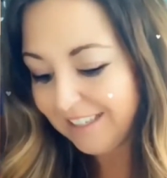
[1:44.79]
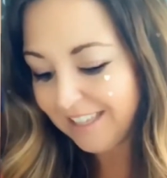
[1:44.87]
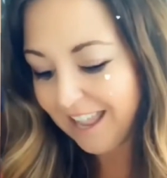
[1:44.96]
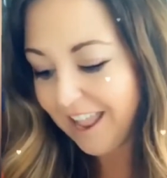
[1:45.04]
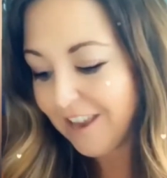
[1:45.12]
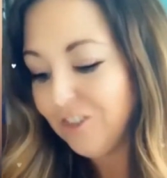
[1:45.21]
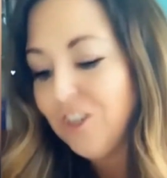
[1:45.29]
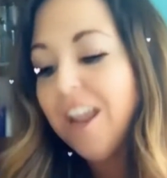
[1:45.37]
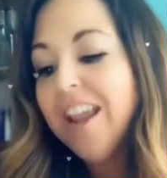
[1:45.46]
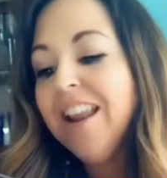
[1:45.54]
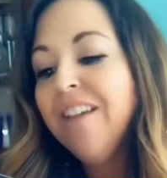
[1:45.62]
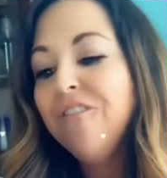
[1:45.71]
and
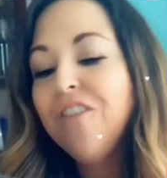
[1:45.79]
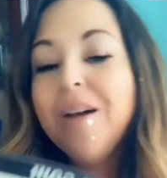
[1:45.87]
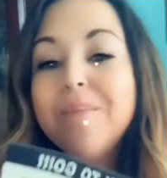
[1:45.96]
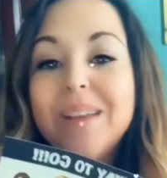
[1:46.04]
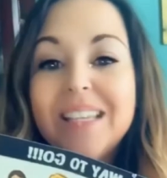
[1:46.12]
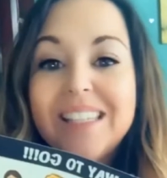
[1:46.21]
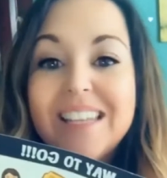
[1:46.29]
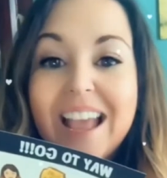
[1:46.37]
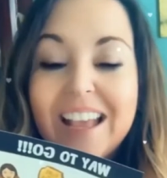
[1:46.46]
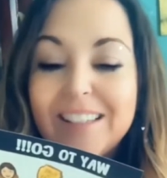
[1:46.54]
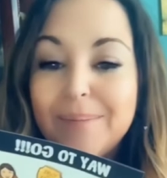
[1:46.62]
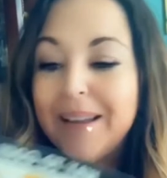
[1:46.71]
Jaden from Miss
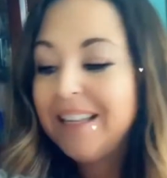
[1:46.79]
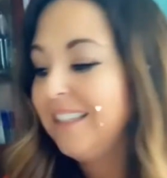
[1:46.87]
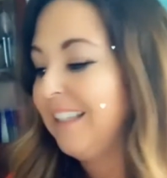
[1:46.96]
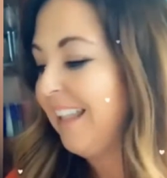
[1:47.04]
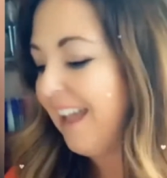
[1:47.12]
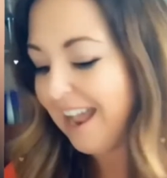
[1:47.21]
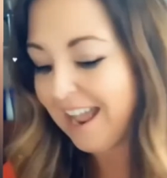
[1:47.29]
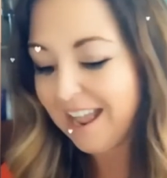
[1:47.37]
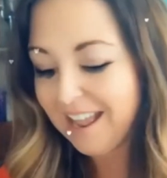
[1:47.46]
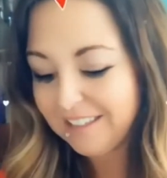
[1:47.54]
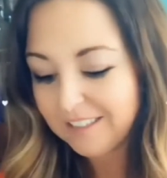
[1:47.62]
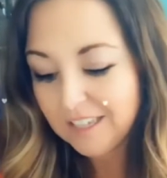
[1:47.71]
Nesbitt's
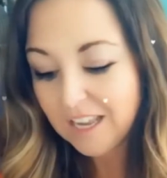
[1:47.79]
class,